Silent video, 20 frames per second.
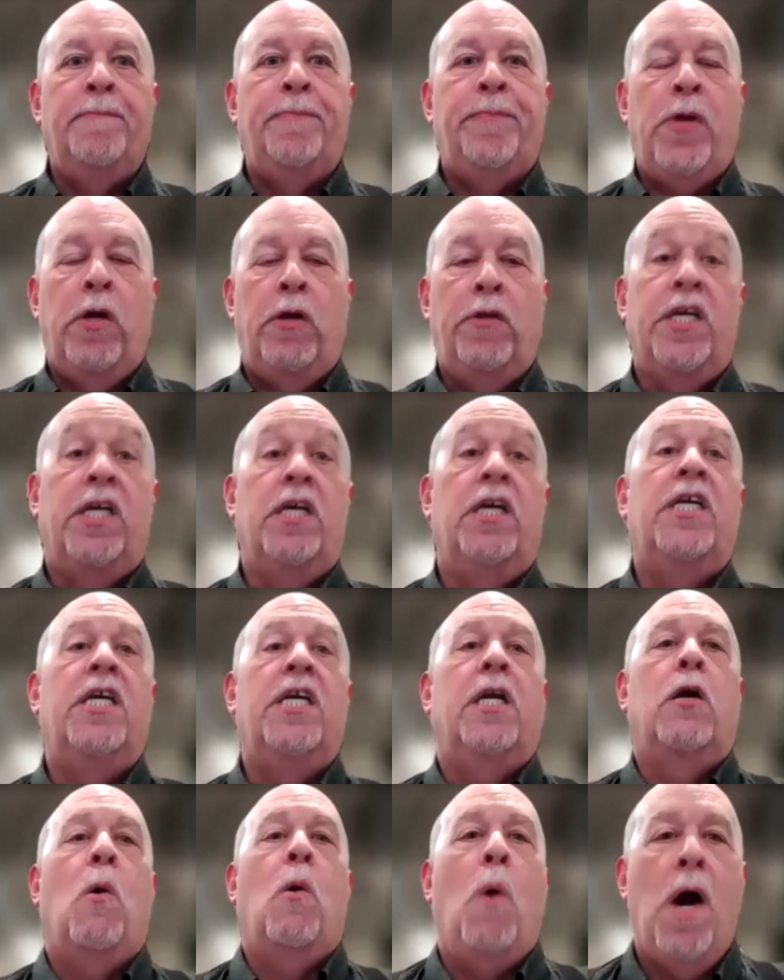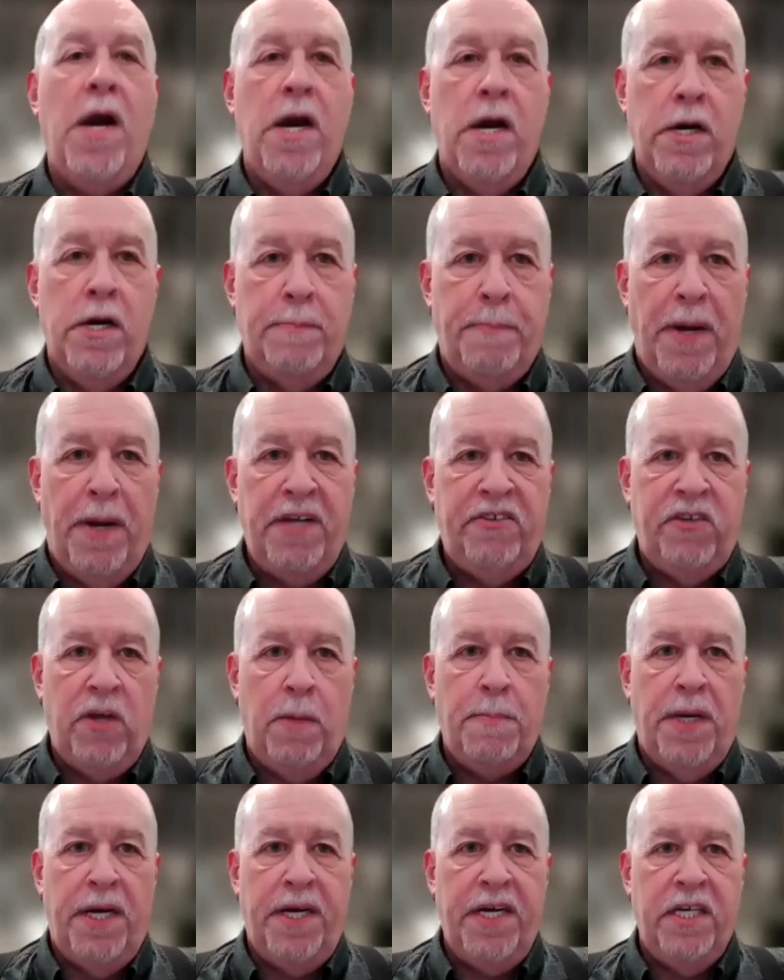Are they going to get acquired by
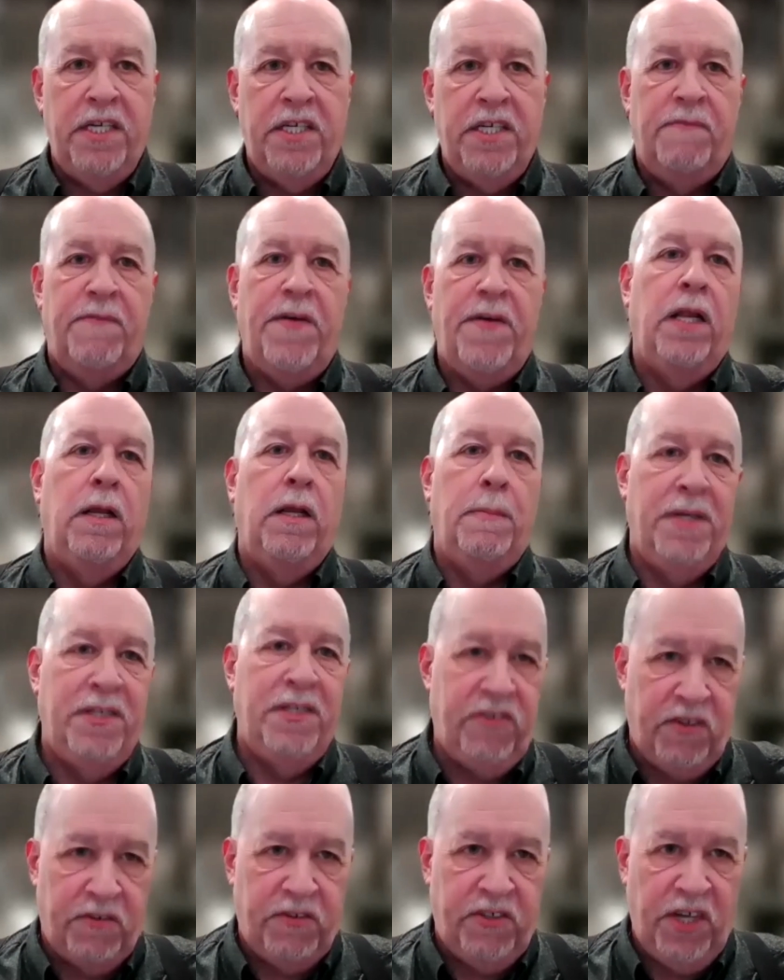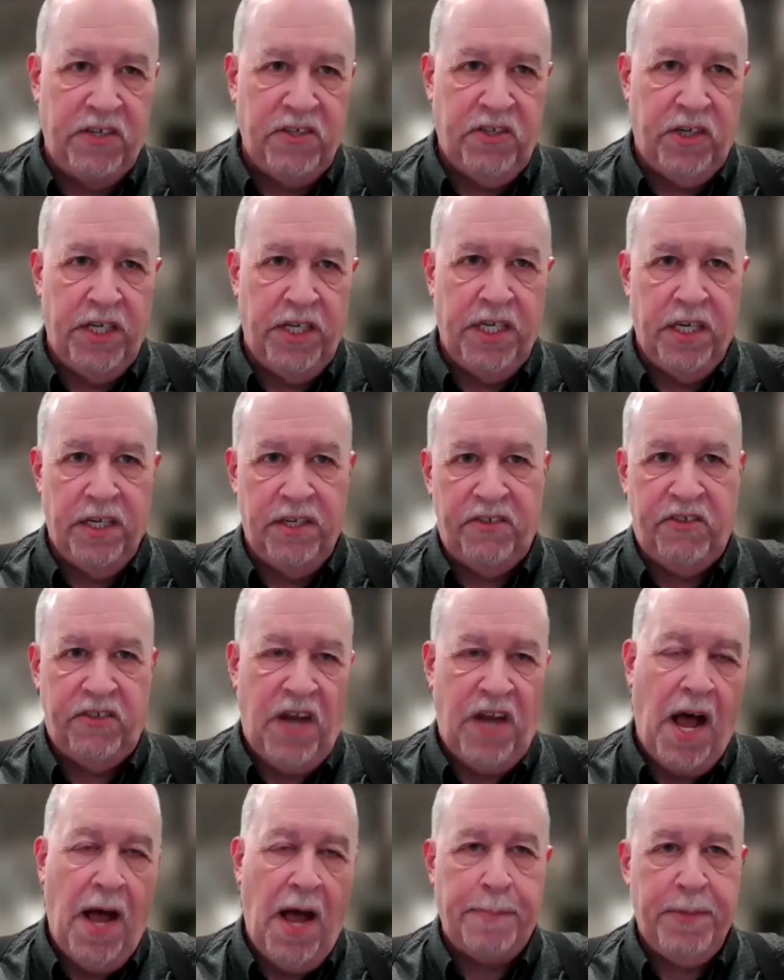somebody, and development's essentially going to
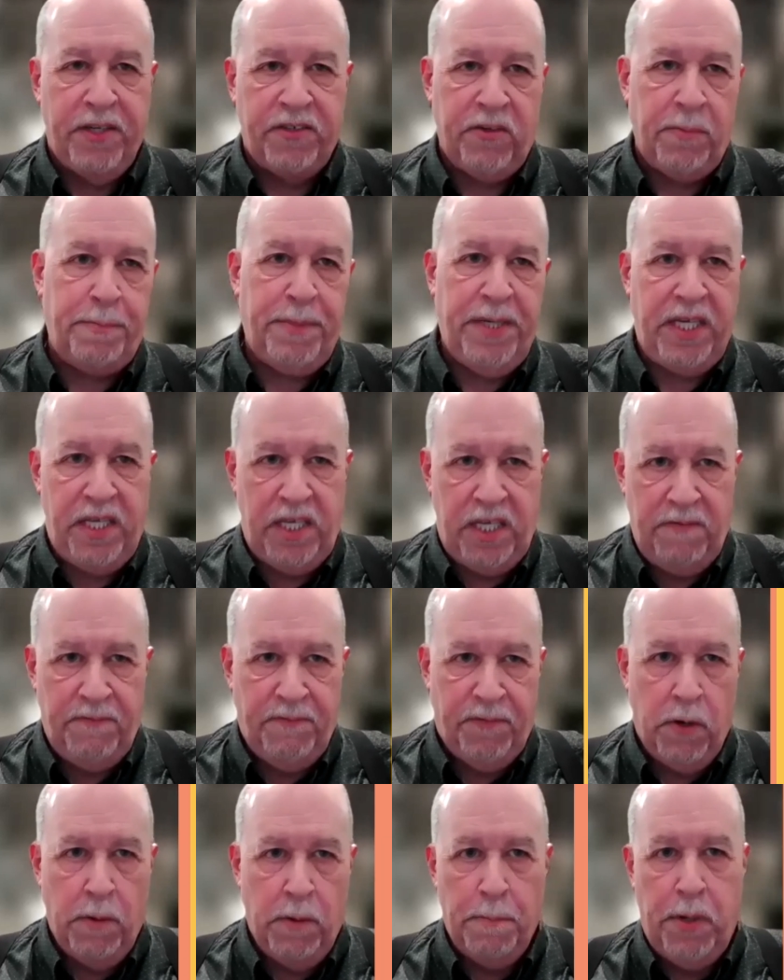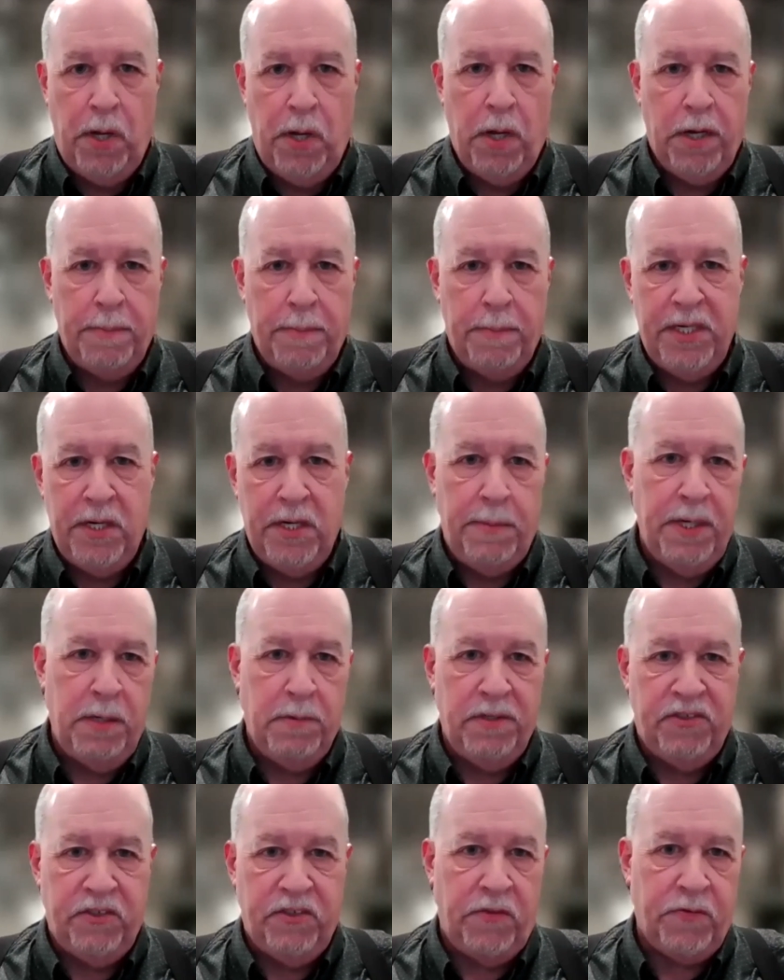stop because a PE firm bought them and nobody
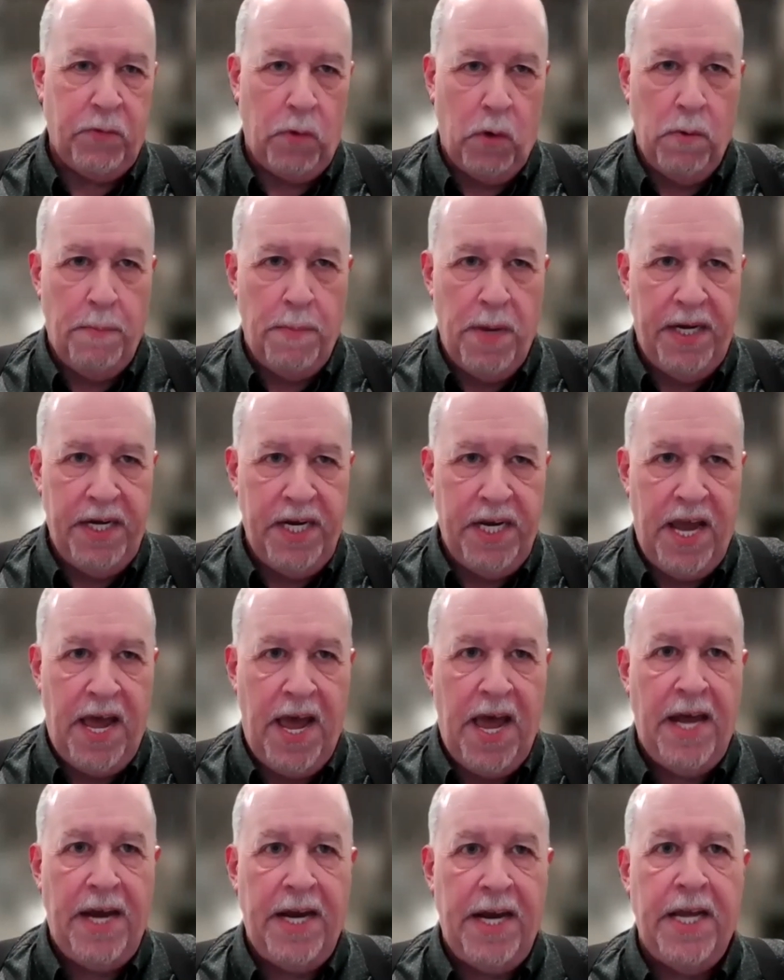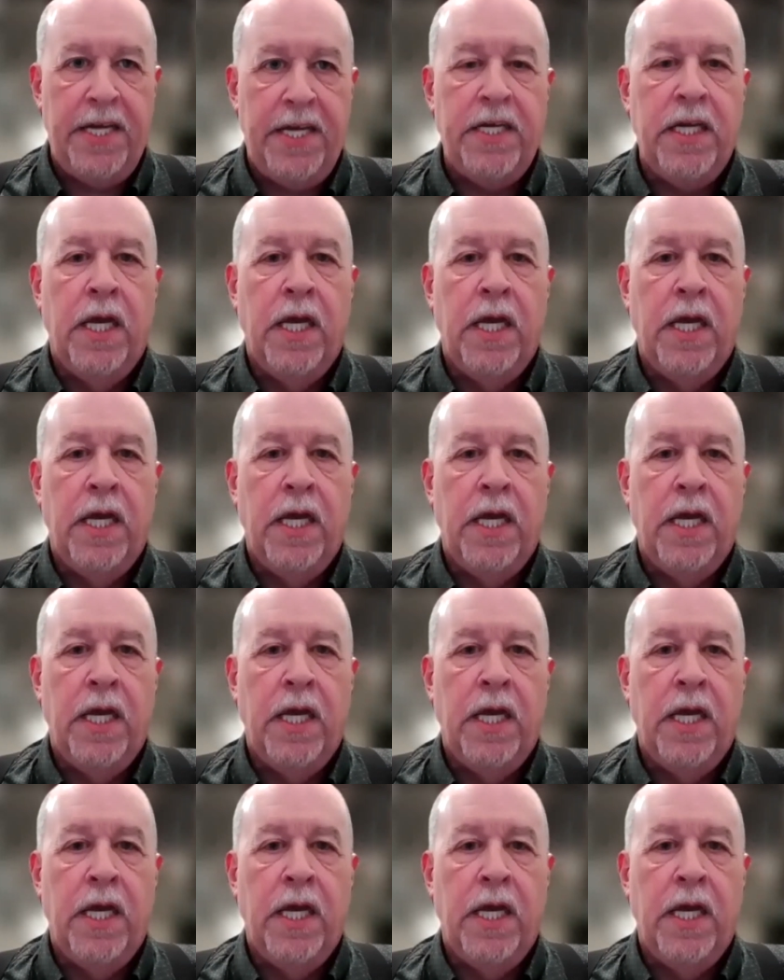wants to throw money at it?